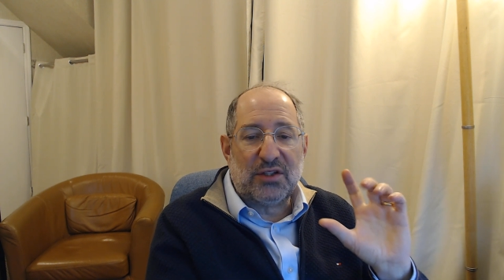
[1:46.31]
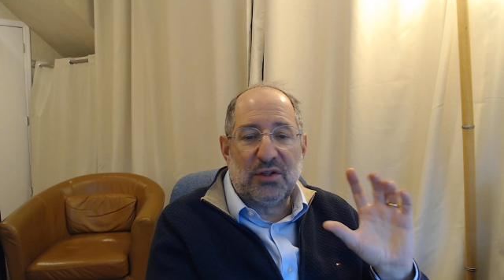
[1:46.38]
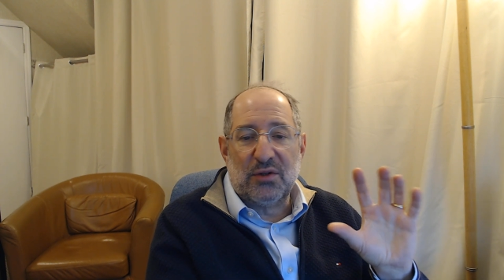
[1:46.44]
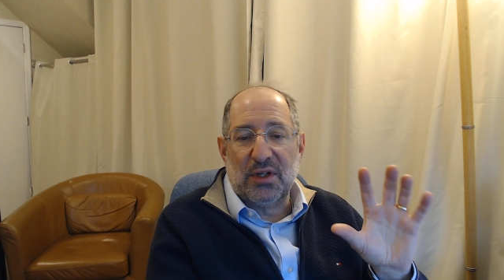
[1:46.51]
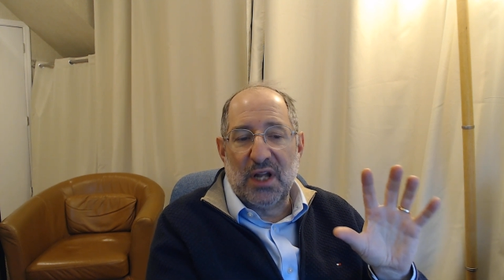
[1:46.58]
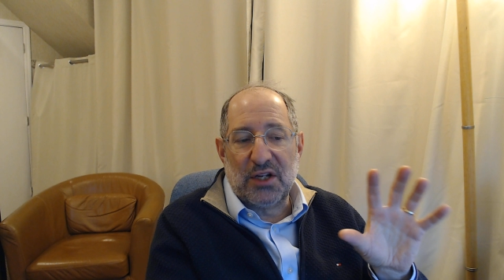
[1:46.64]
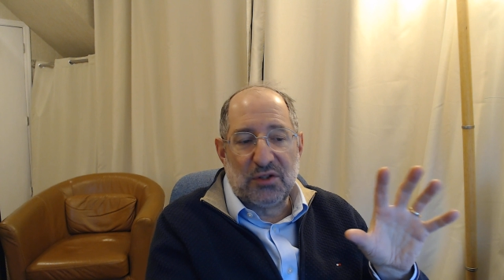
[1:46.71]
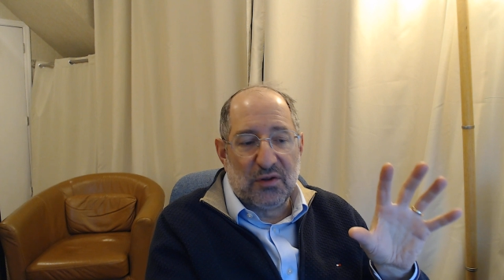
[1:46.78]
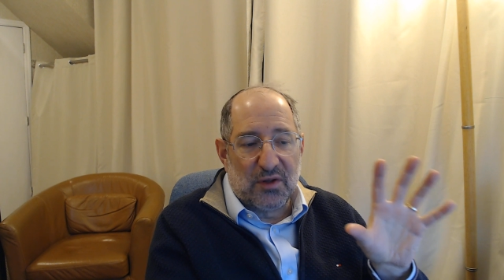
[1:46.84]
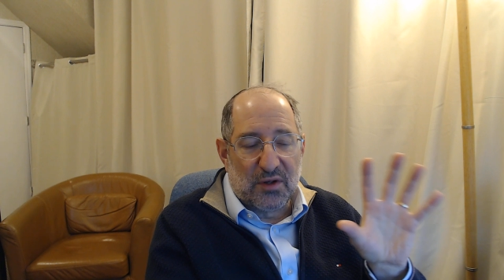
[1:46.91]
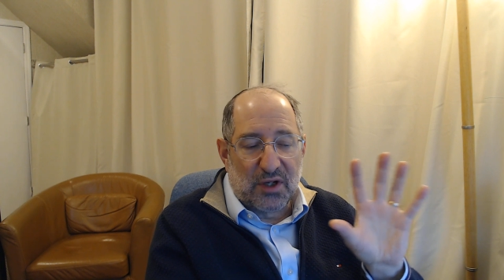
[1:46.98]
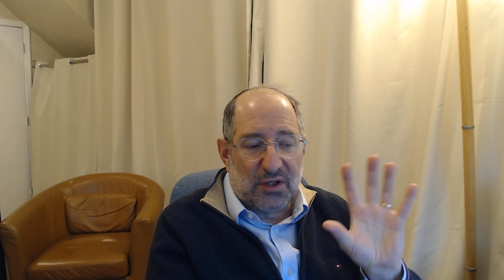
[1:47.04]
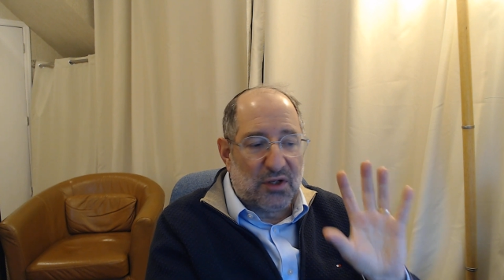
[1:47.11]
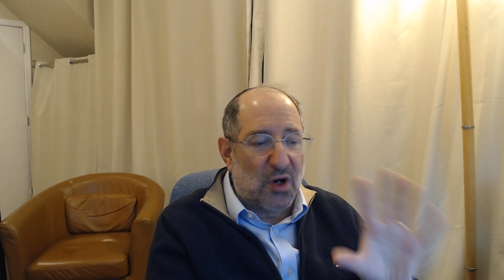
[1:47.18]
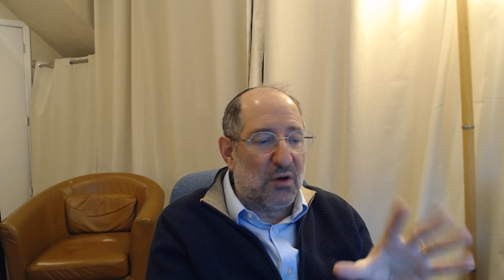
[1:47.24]
to the nature of the
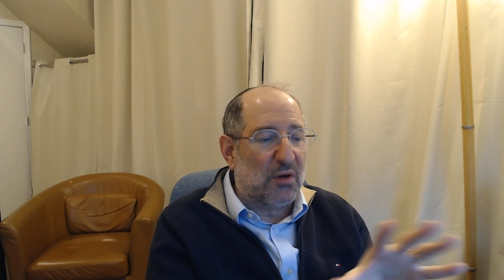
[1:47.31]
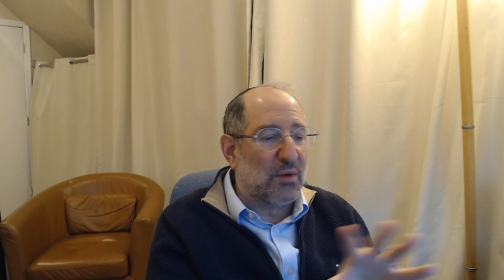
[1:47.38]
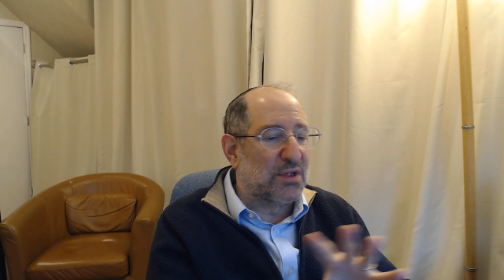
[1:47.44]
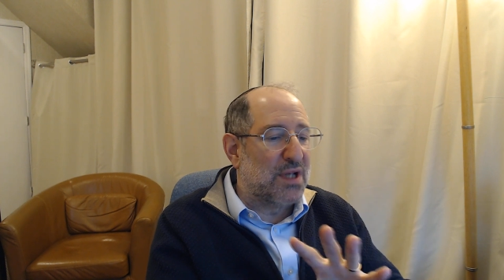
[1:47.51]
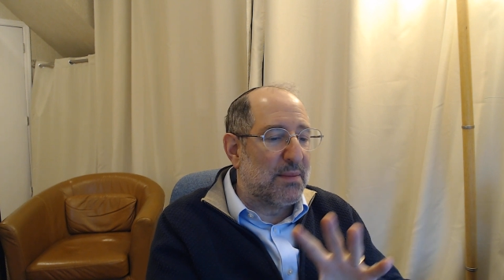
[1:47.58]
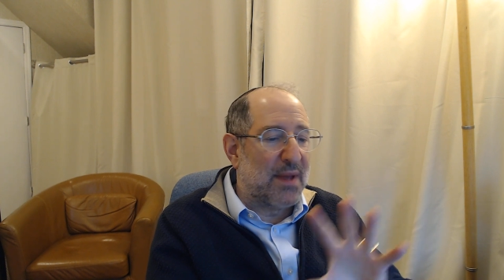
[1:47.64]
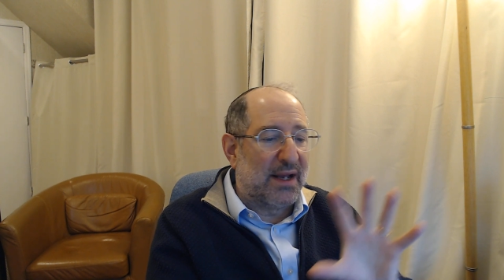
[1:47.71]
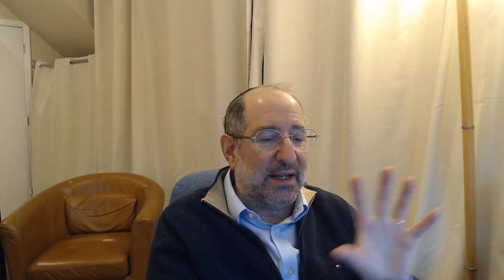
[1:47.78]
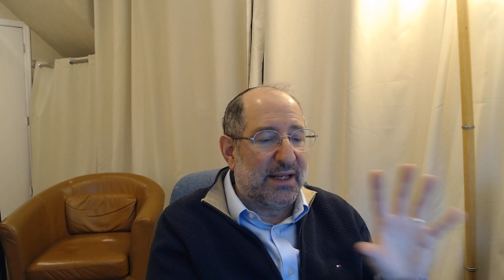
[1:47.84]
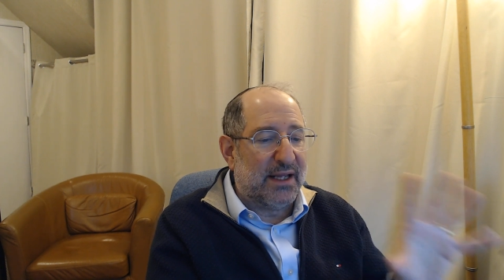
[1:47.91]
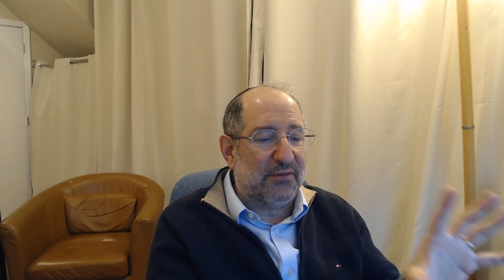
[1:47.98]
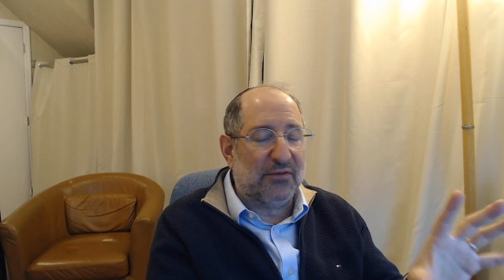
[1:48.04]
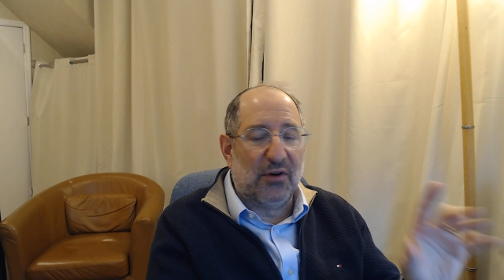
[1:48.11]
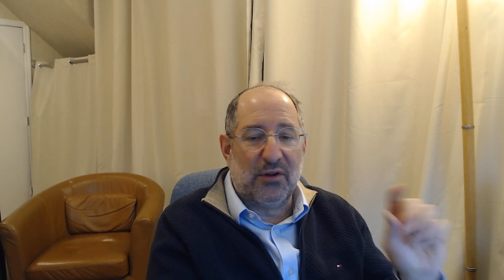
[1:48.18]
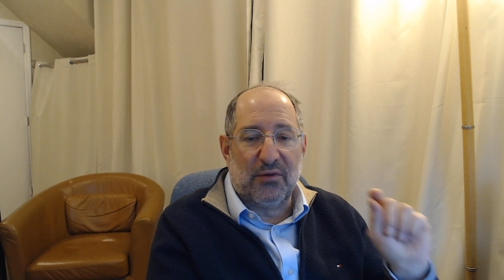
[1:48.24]
Ketoret, which I'm not going to
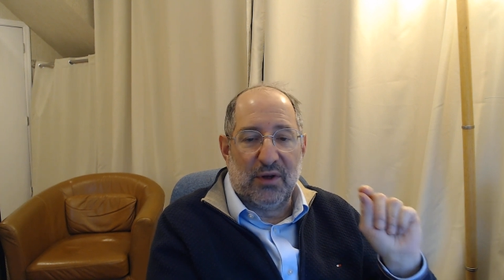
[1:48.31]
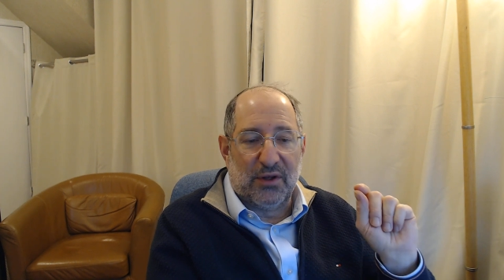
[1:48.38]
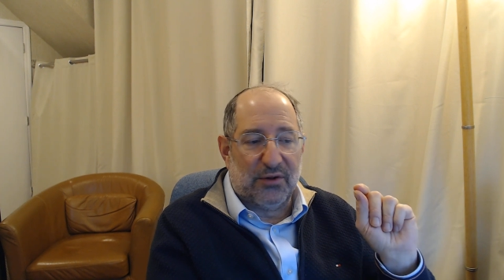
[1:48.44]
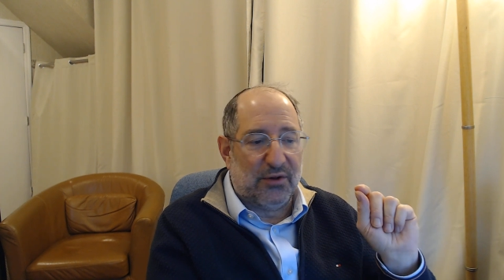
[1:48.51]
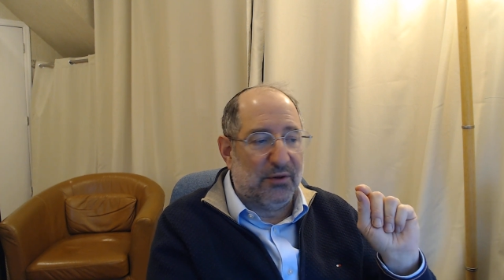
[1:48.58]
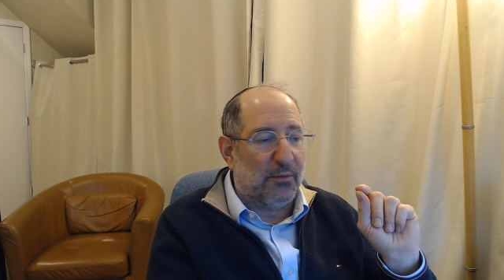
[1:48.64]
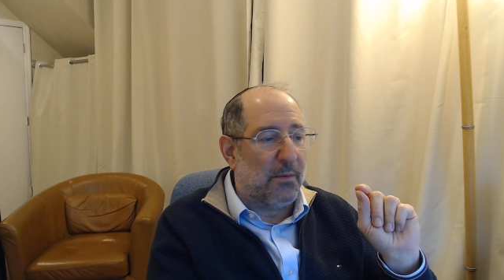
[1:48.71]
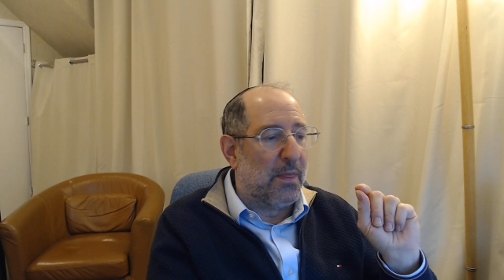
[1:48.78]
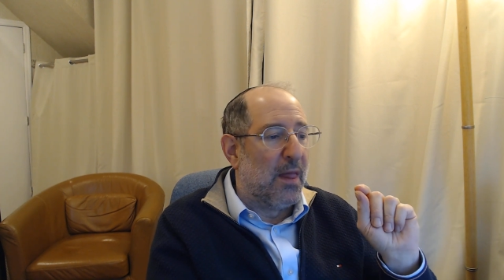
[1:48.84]
get further into.